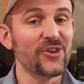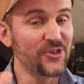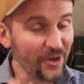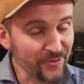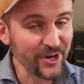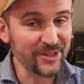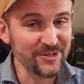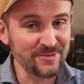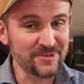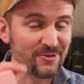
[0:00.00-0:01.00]
don't forget to
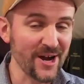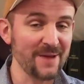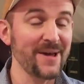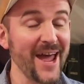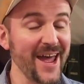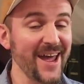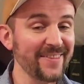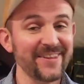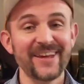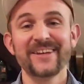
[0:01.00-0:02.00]
subscribe,
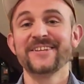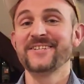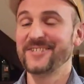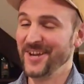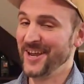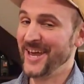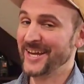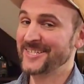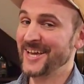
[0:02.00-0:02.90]
and see you next